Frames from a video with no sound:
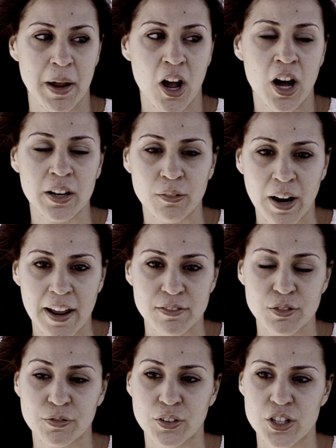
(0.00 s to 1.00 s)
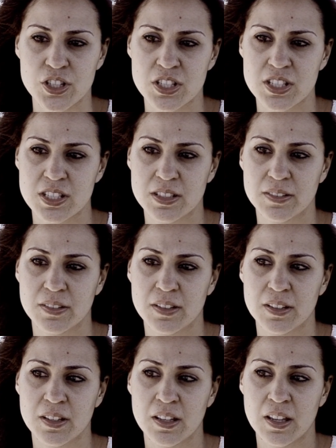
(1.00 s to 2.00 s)
my aunt arrived first,
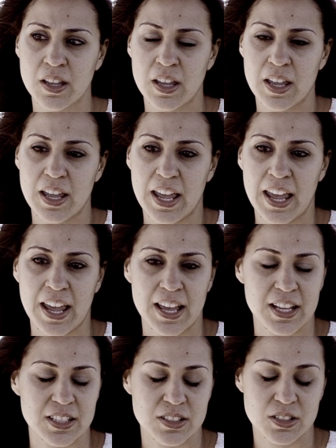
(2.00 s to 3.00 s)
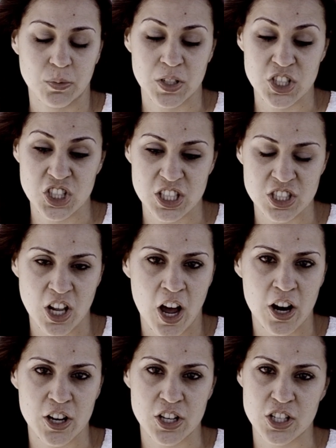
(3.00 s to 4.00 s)
and when she
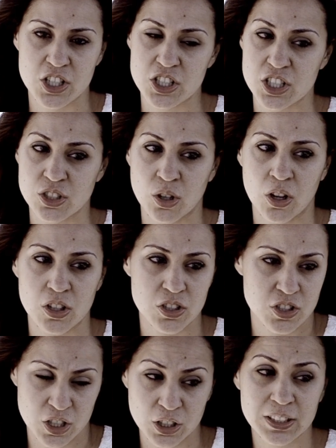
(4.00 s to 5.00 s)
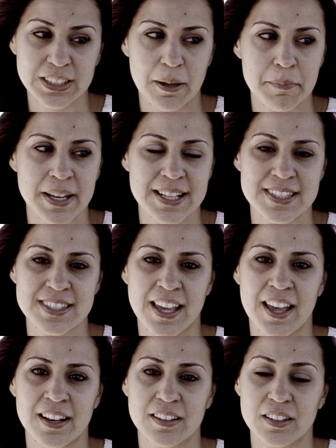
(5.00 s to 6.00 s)
saw her, she looked at me and
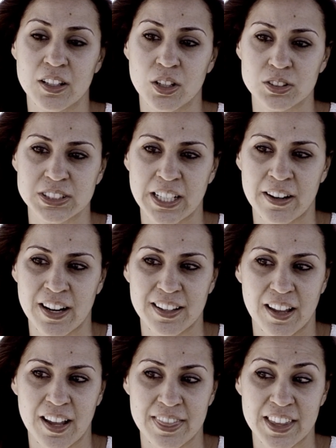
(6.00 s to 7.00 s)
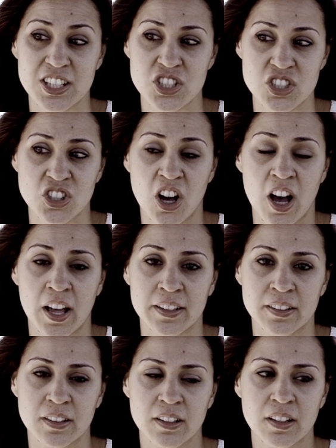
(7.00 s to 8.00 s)
said, "Sarah, I think she's gone."
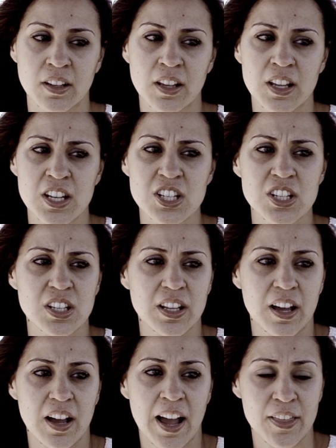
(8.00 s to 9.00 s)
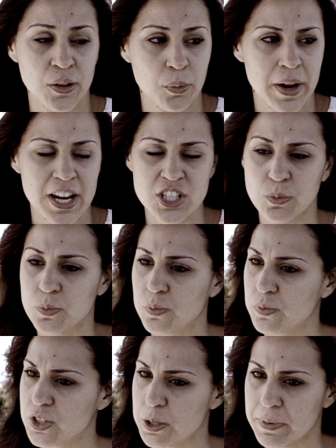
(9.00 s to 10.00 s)
Either way,
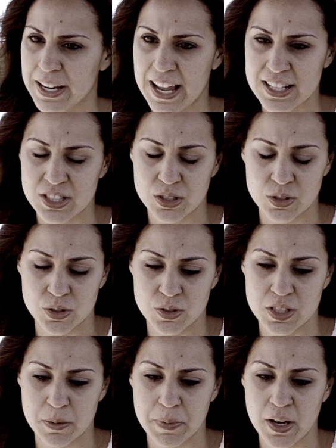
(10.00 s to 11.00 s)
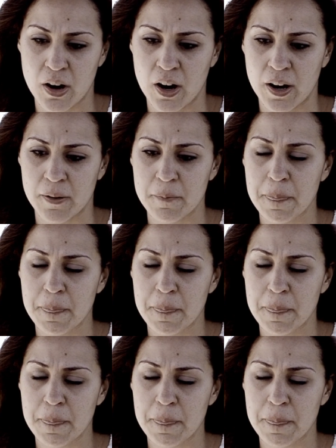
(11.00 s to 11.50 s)
she began to do CPR.